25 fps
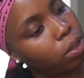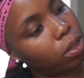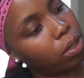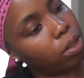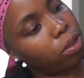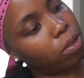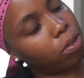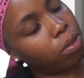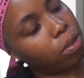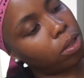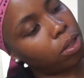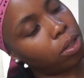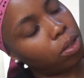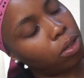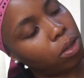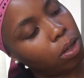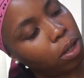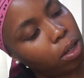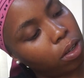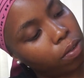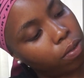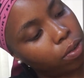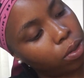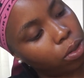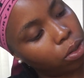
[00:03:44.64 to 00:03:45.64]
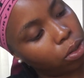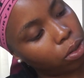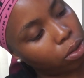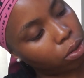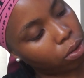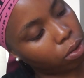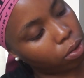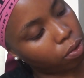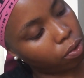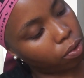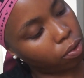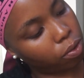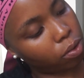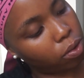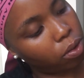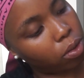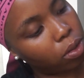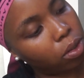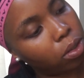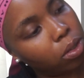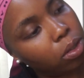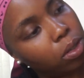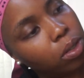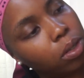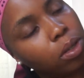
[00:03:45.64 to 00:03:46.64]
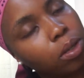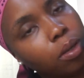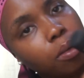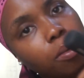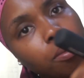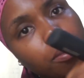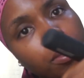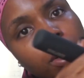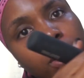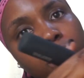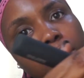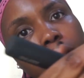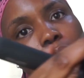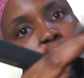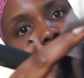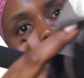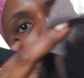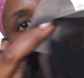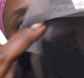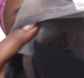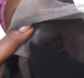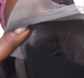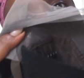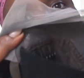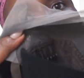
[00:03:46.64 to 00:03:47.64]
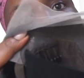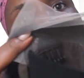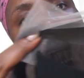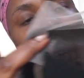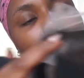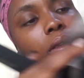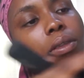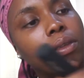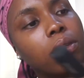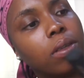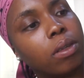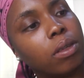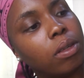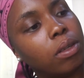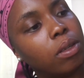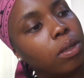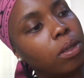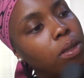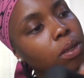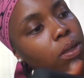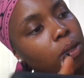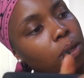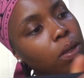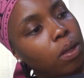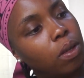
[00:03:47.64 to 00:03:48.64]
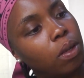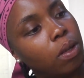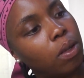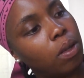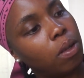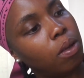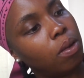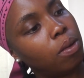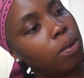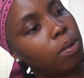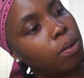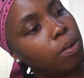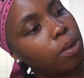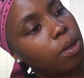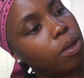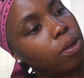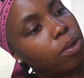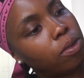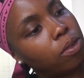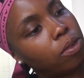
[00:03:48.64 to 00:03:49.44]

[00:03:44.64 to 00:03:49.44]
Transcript: I literally don't have a lot of pattern space. I'll